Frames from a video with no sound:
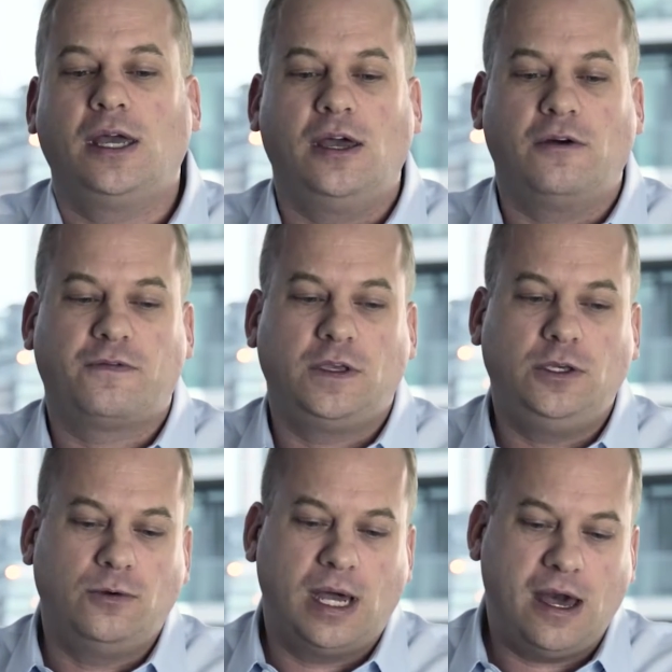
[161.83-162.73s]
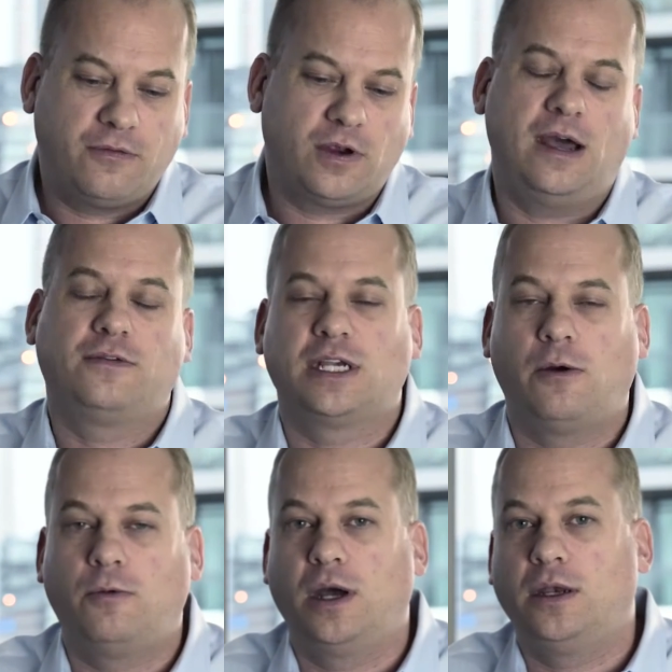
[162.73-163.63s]
if you ever have
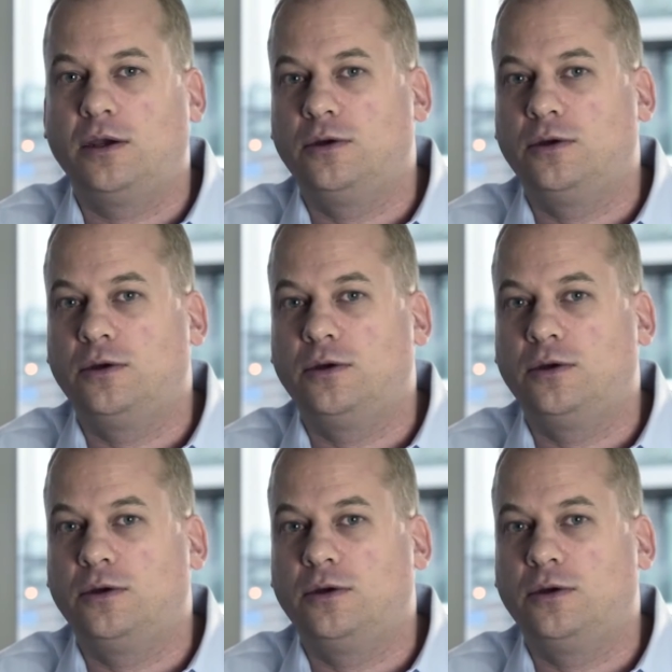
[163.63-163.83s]
someone